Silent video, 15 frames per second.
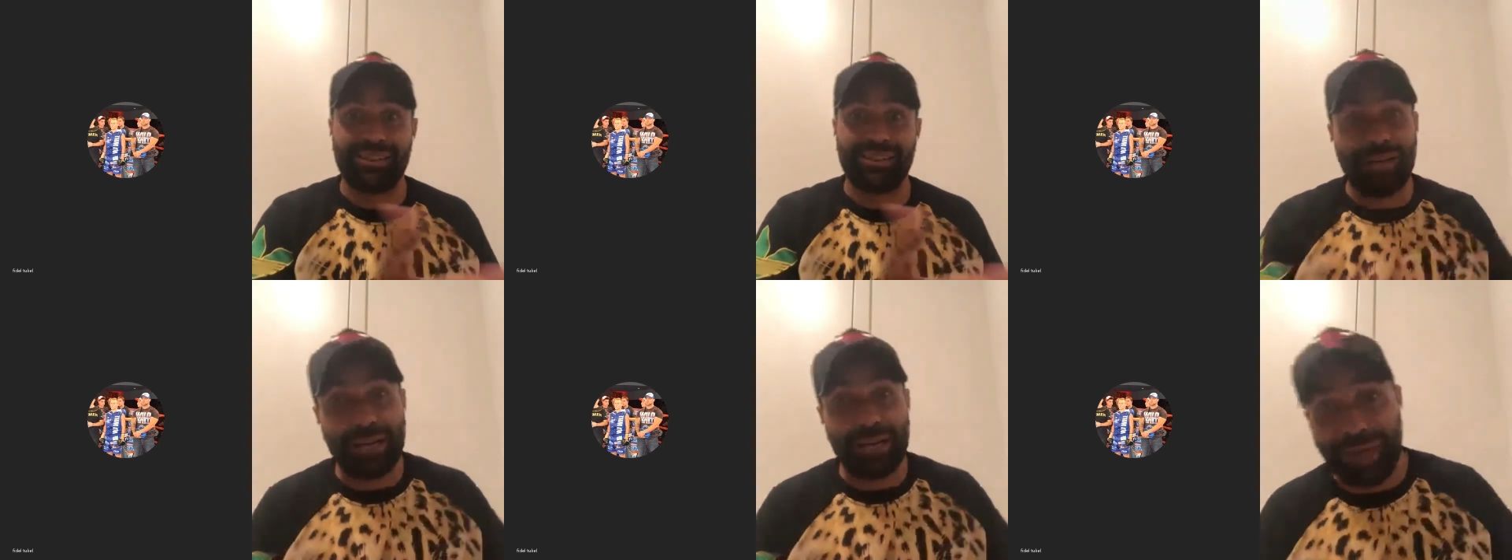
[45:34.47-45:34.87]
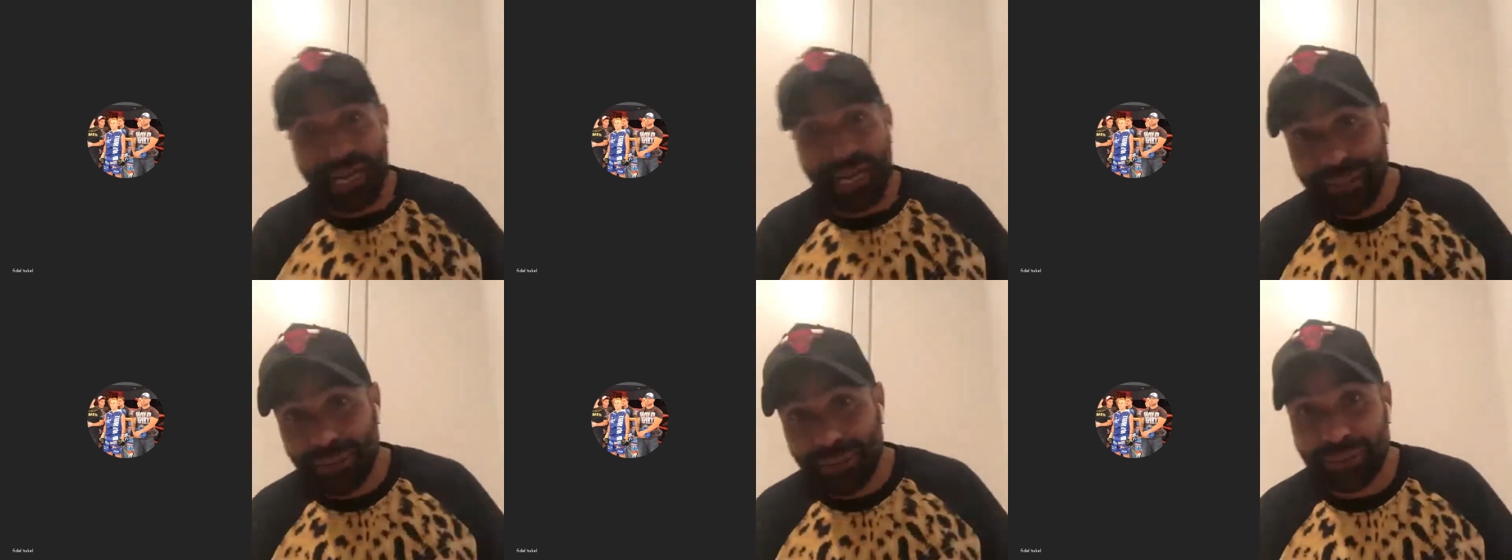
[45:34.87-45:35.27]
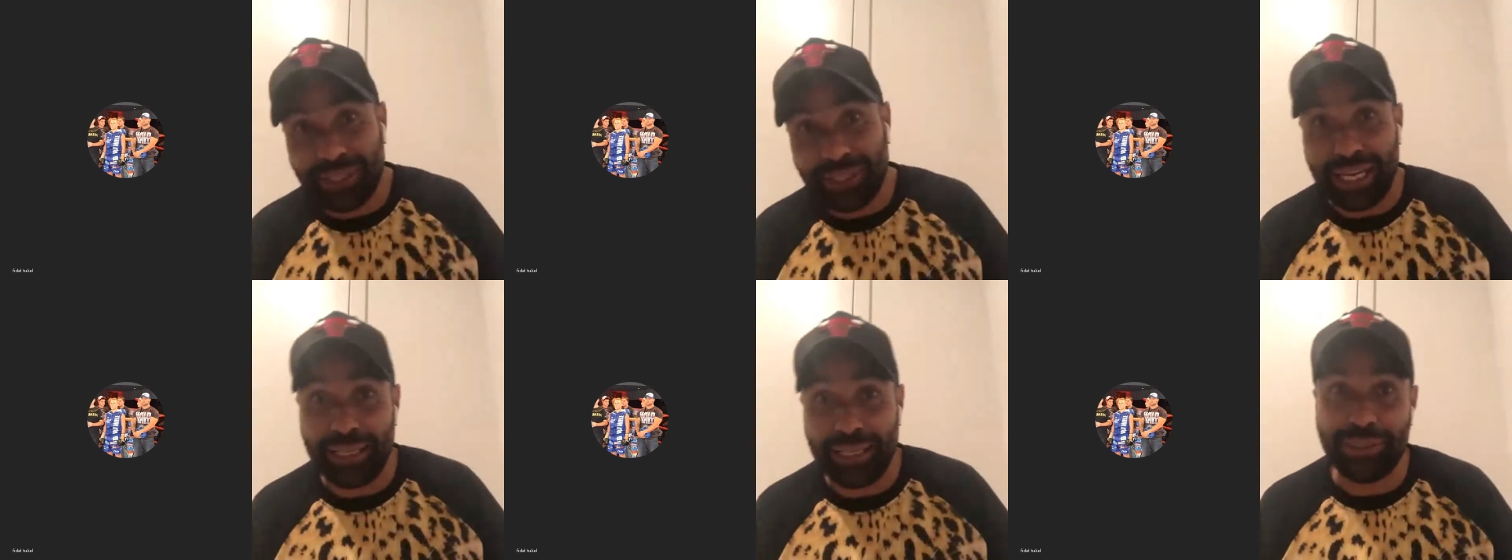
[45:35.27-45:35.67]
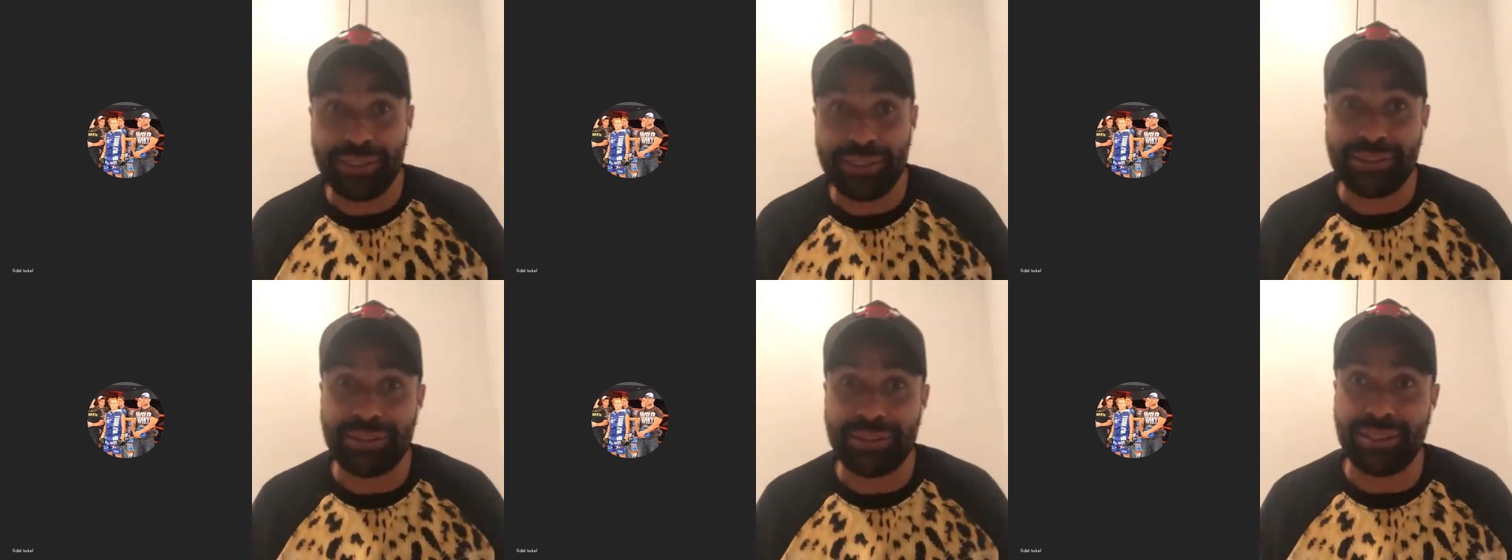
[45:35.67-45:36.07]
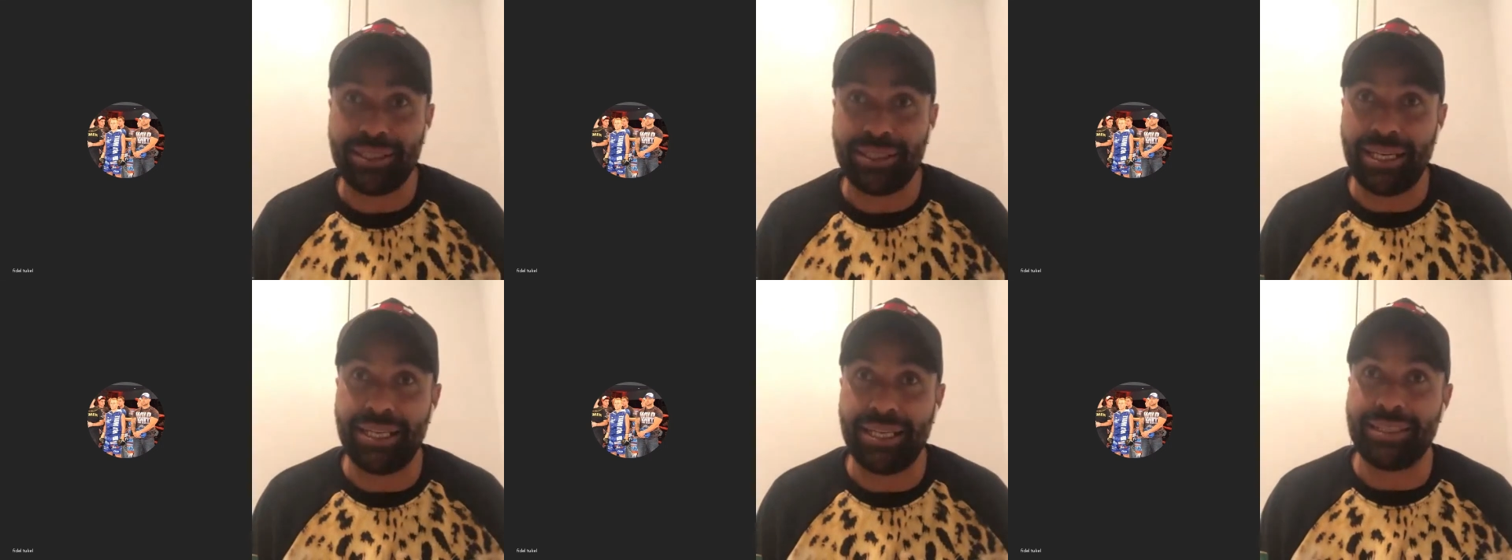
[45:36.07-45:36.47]
Graham Arnold came in
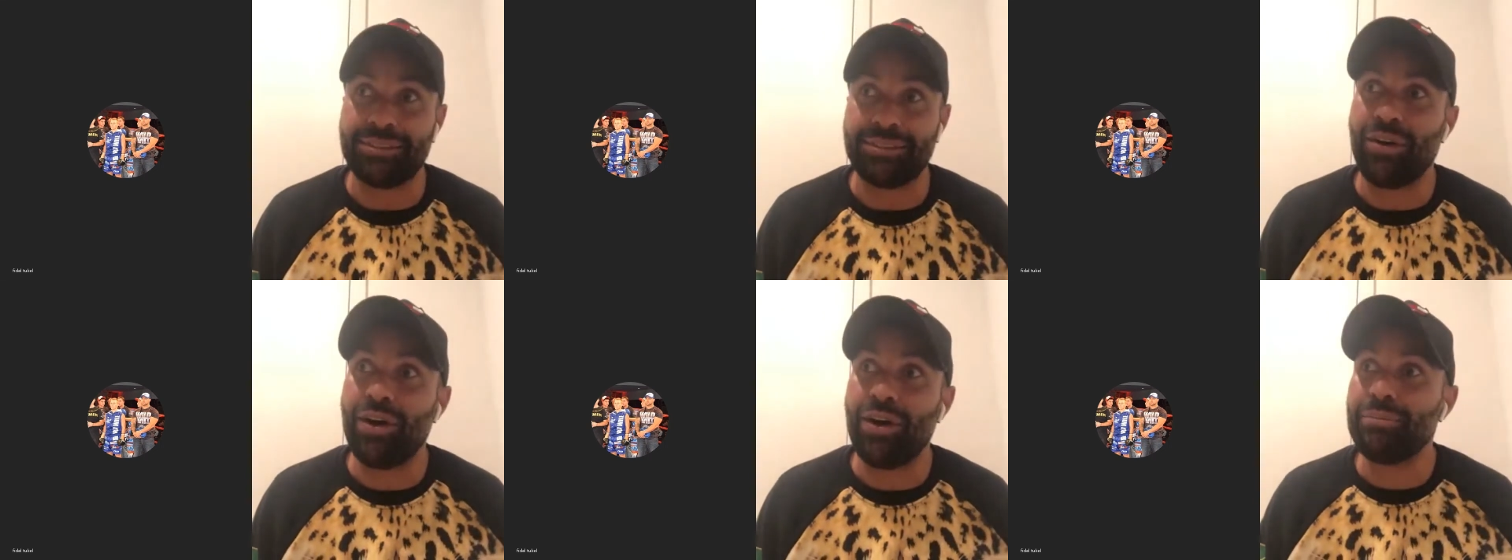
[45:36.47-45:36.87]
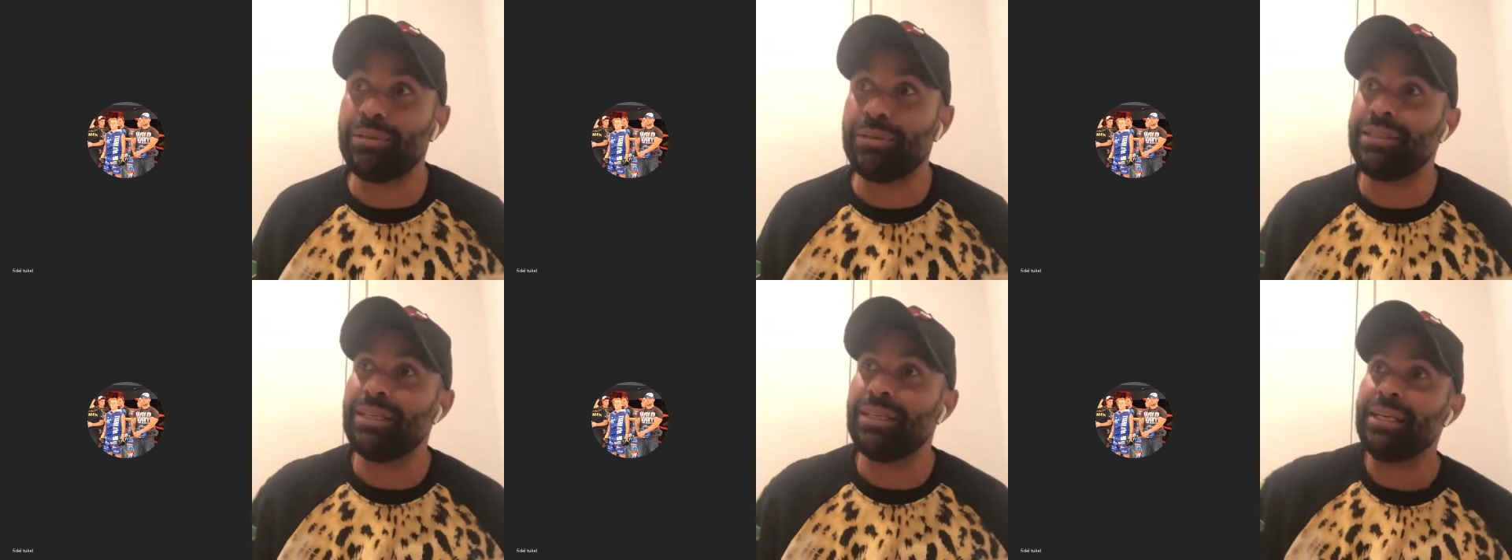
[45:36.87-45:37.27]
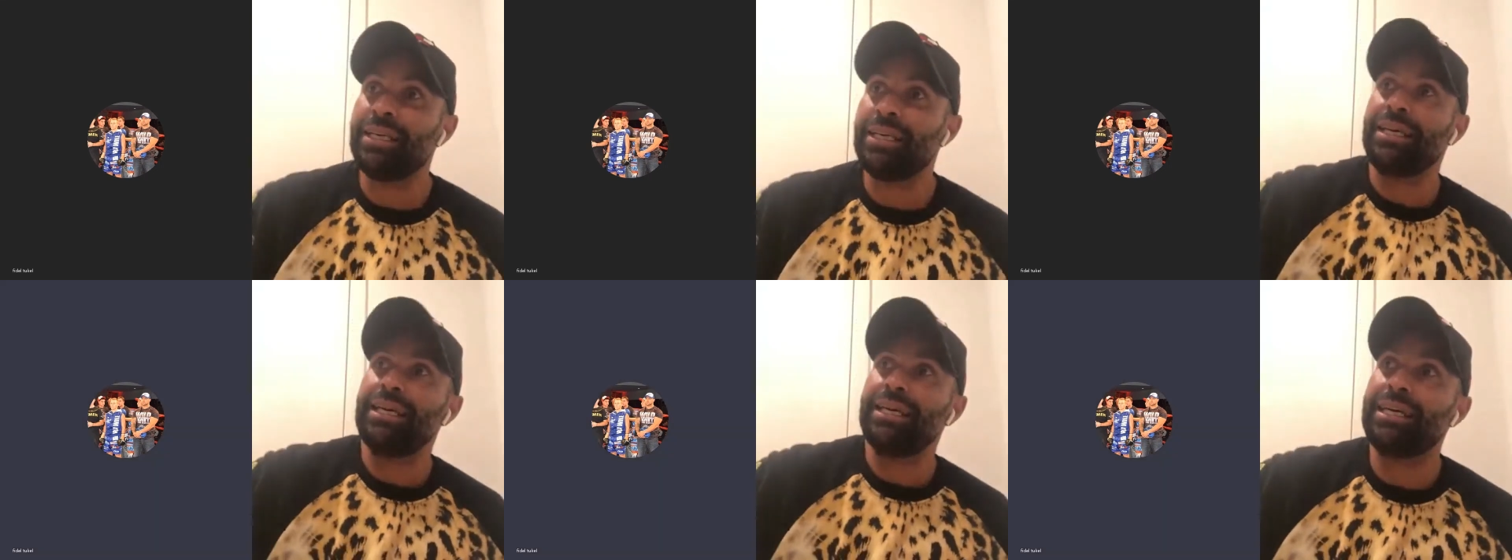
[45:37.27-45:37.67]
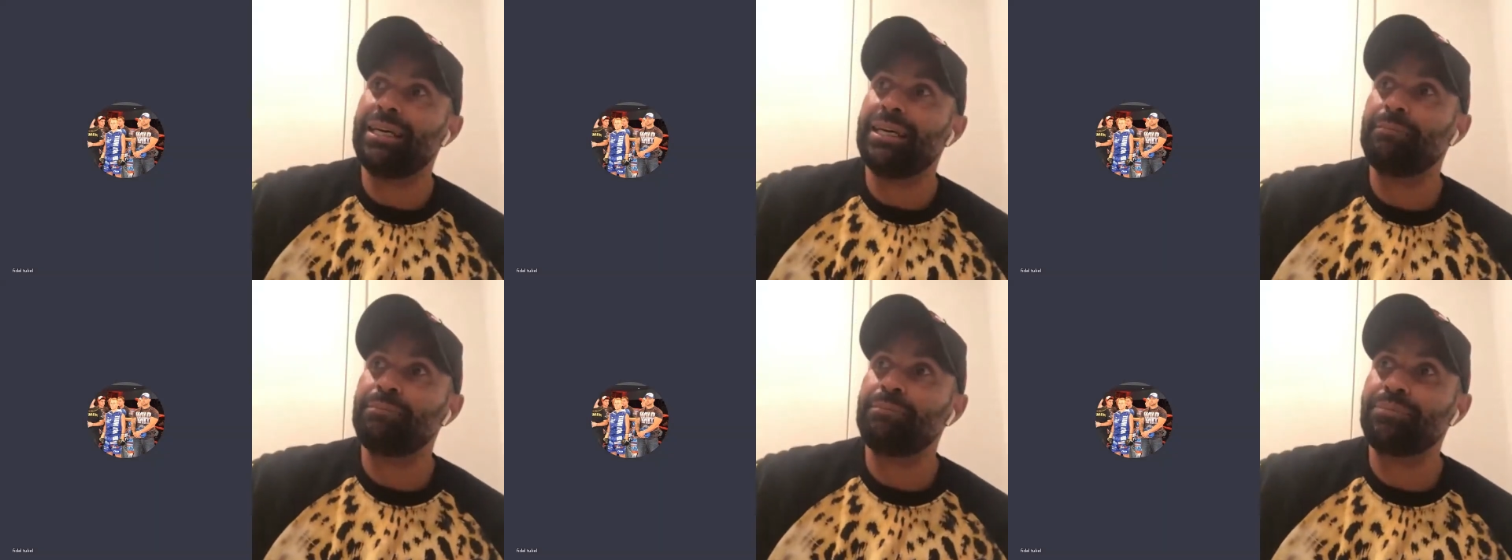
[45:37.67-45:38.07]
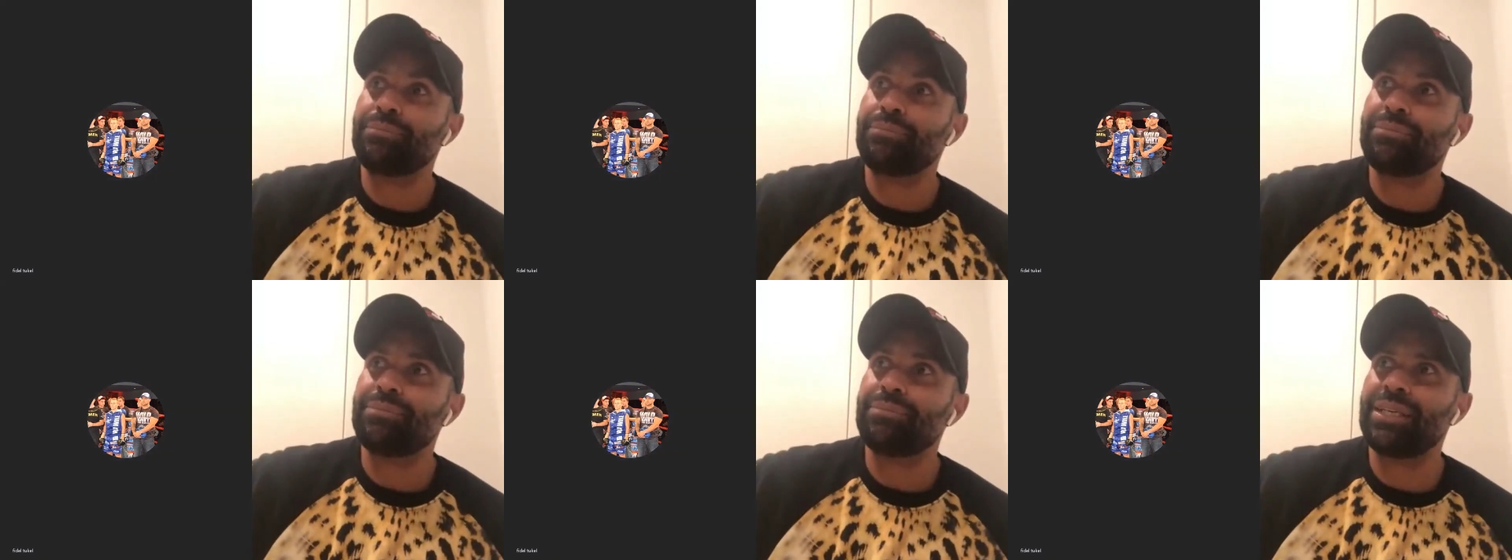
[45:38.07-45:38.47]
at the time and
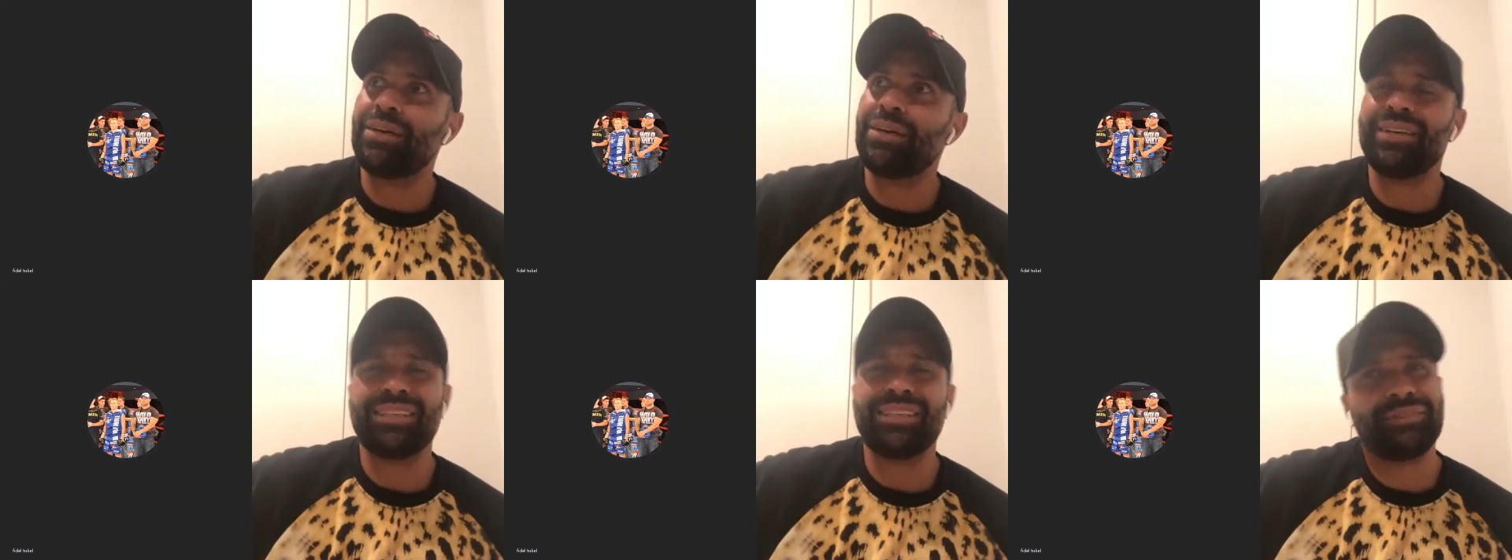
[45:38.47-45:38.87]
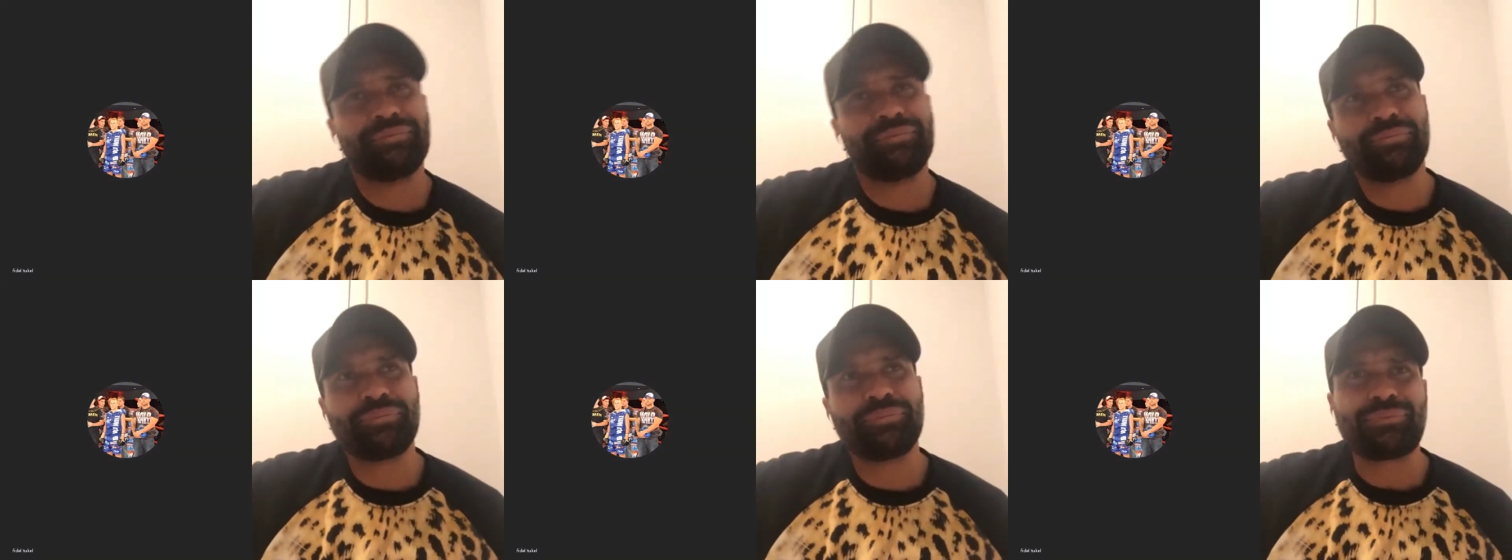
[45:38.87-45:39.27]
kind of